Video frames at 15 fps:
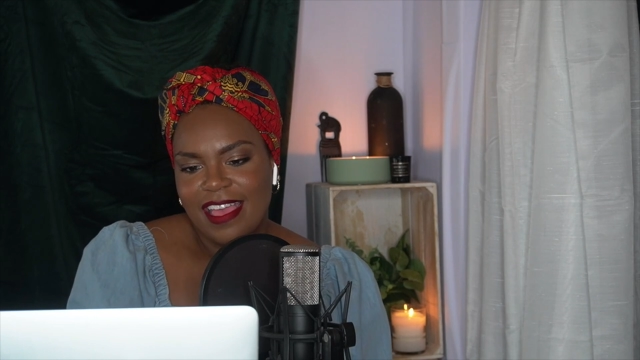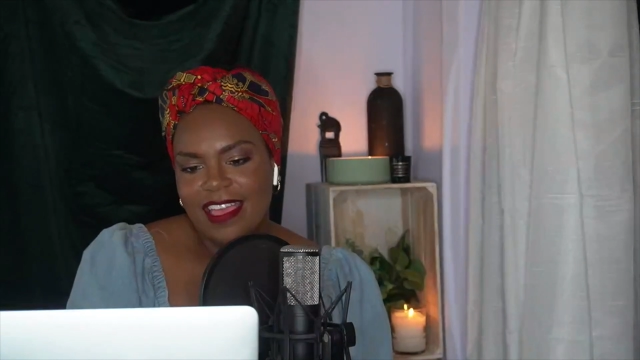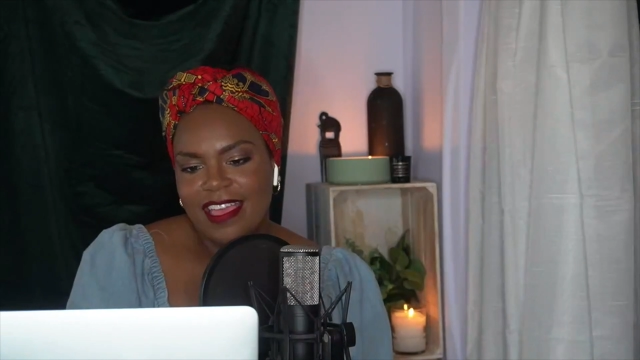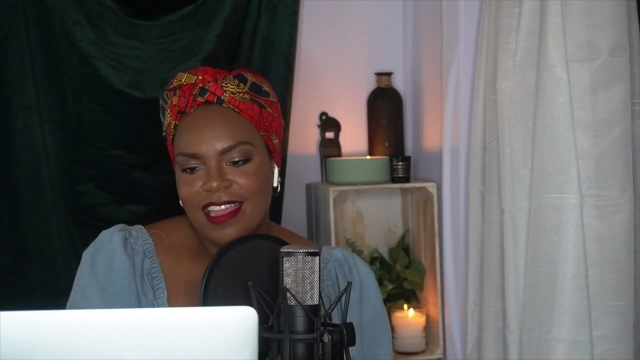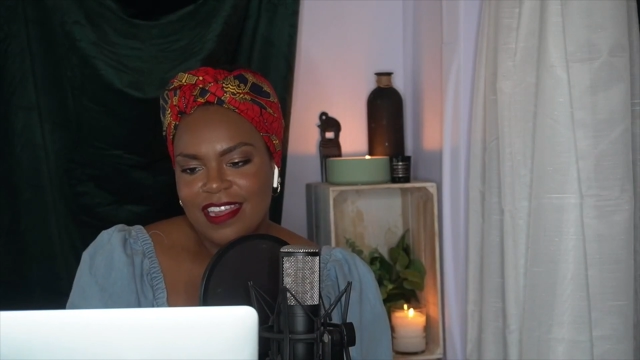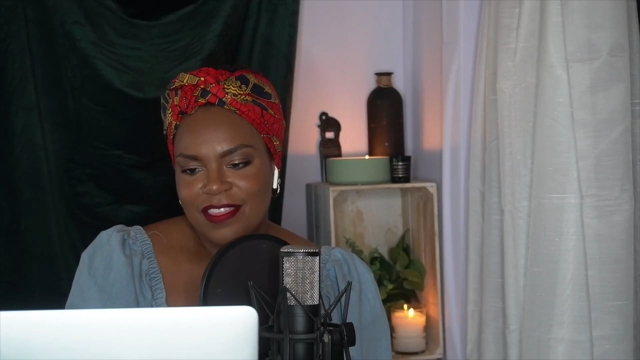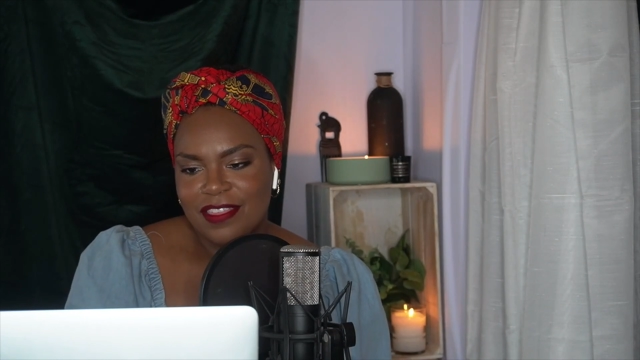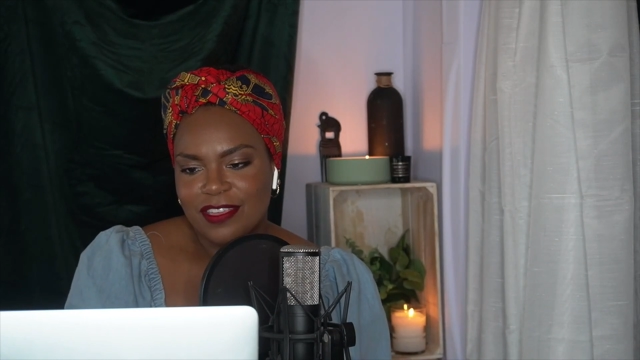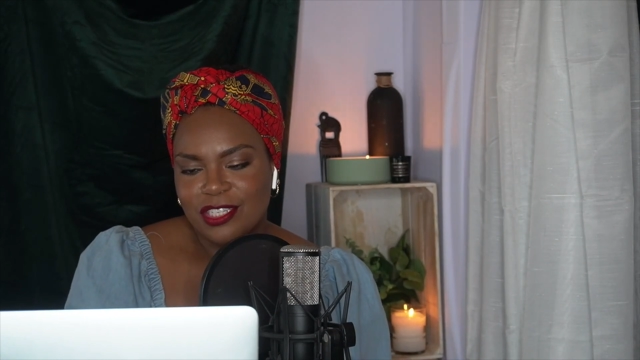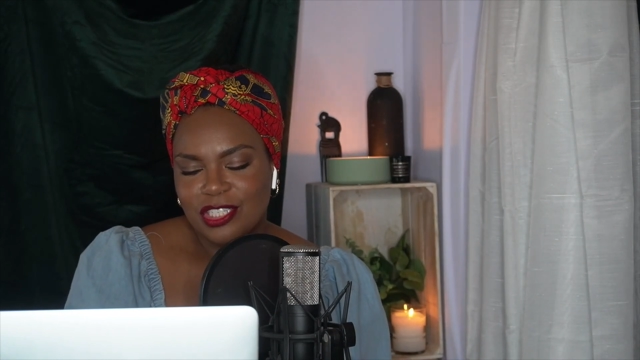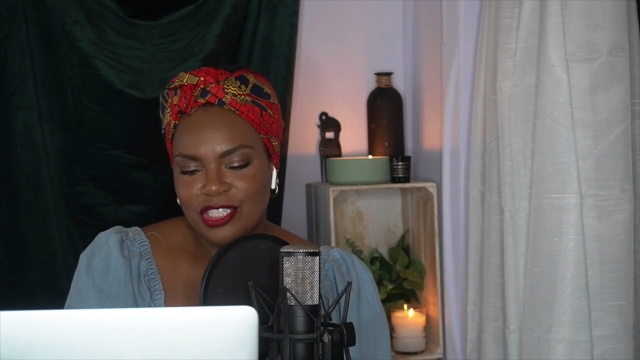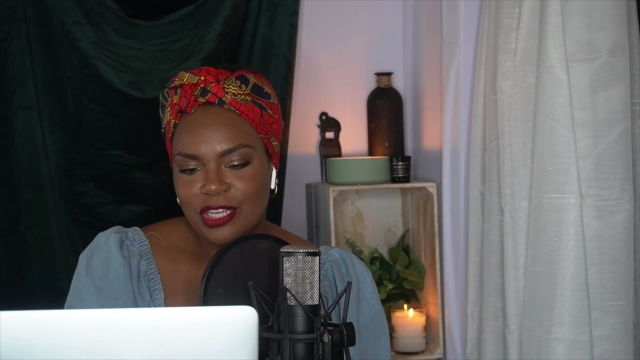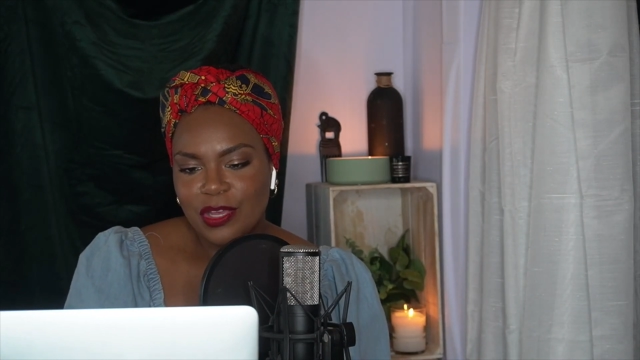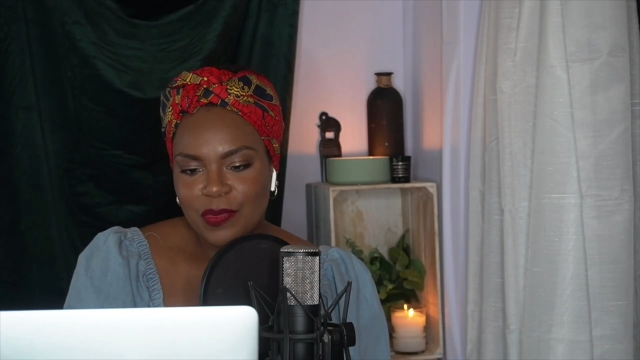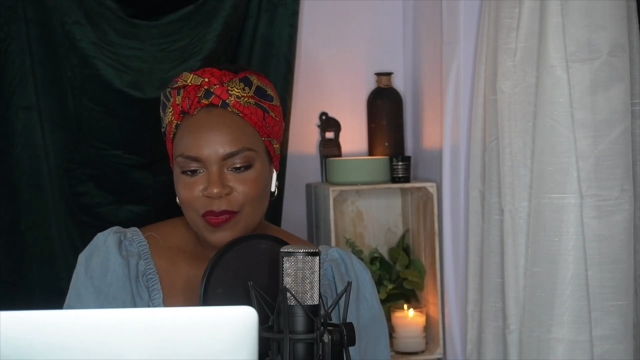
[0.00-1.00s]
in the
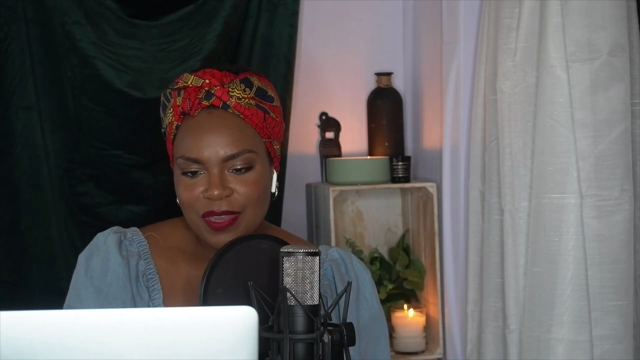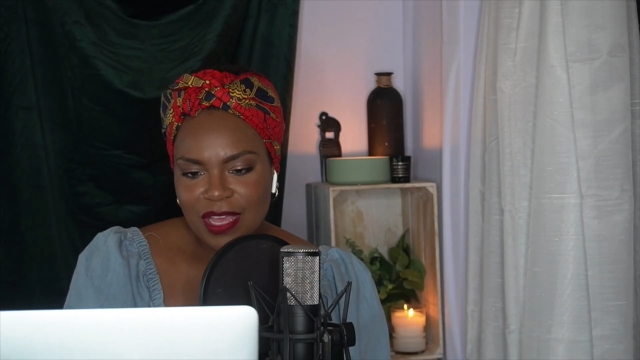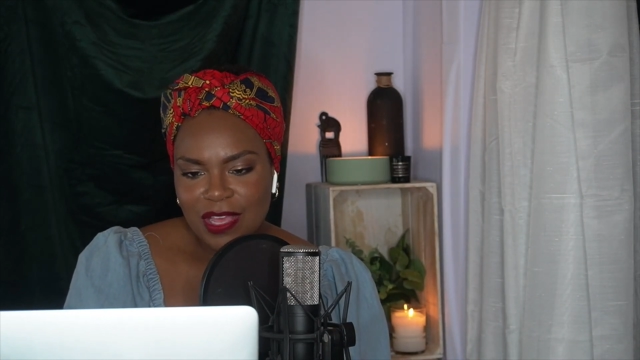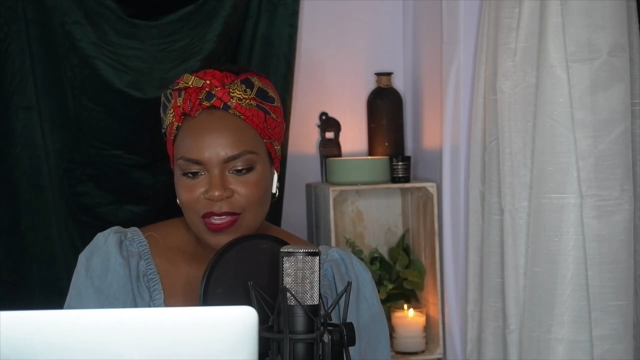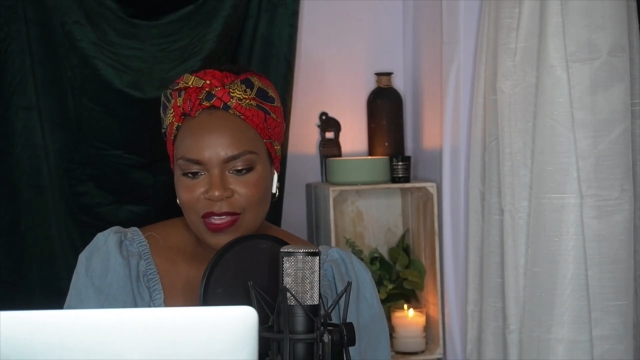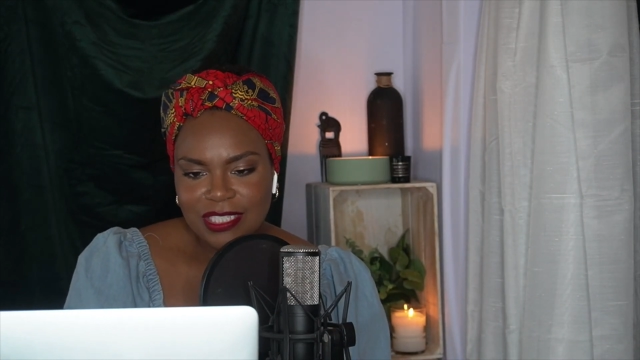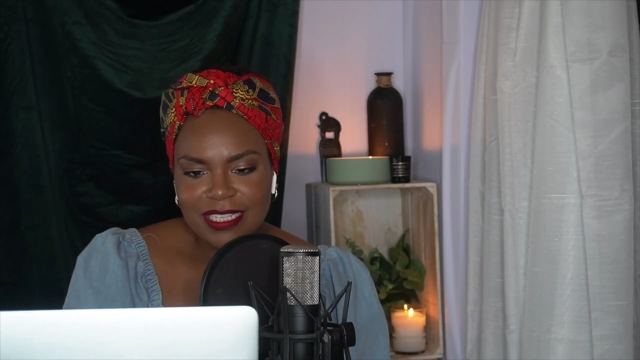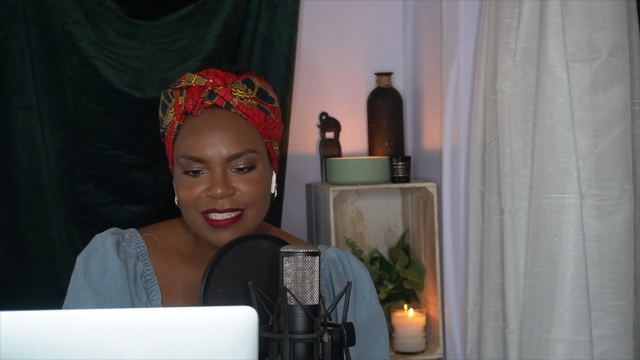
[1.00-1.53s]
show notes.